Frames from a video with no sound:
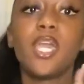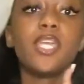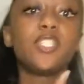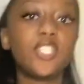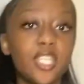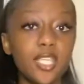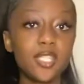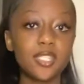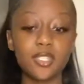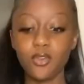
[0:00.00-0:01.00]

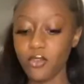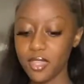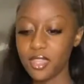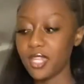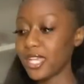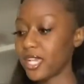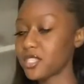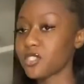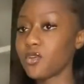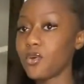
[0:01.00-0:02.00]
Cheese, or rather the
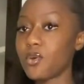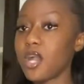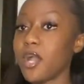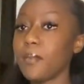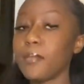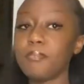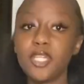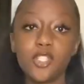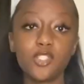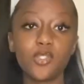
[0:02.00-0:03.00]
layers go
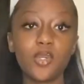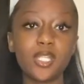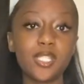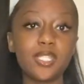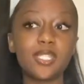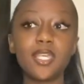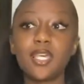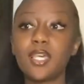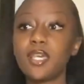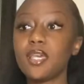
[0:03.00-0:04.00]
meat sauce,
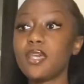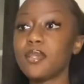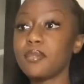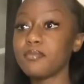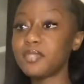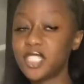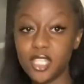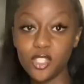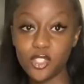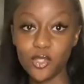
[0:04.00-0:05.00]

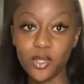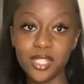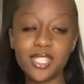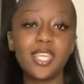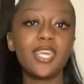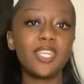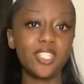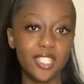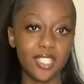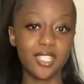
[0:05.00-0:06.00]
cheese sauce,
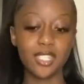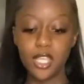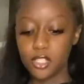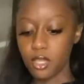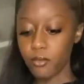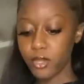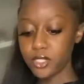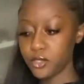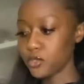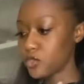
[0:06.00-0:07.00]
sheets. So I'm
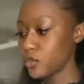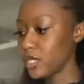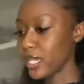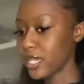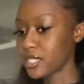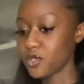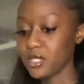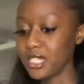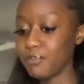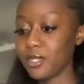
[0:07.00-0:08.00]
going to do 2 layers
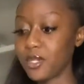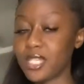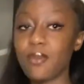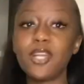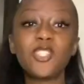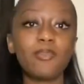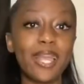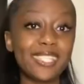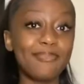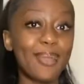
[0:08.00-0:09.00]
only because I want to
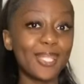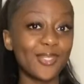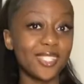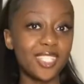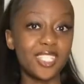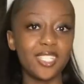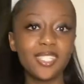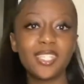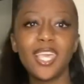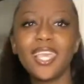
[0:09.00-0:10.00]
maximize on the
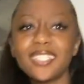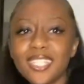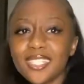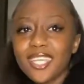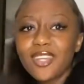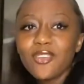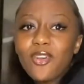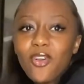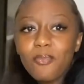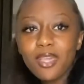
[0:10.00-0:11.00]
cheese. Just
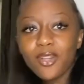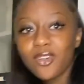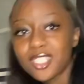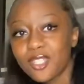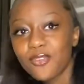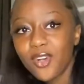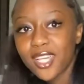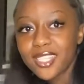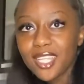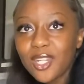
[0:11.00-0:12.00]
ignore, oh my gosh, the fog
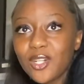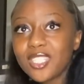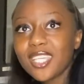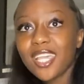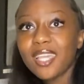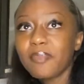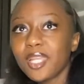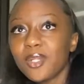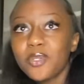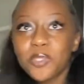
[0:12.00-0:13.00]
is a lot, hey, but
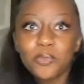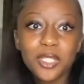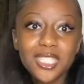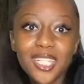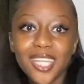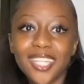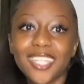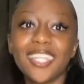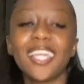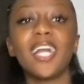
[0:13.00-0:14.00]
it looks pretty like
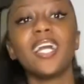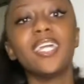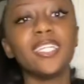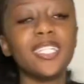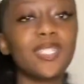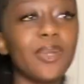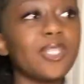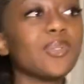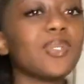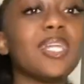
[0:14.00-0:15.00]
in there. It's going
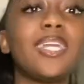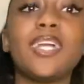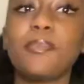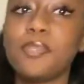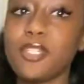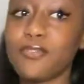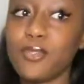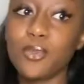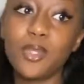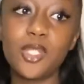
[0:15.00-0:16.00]
to clear up in a few.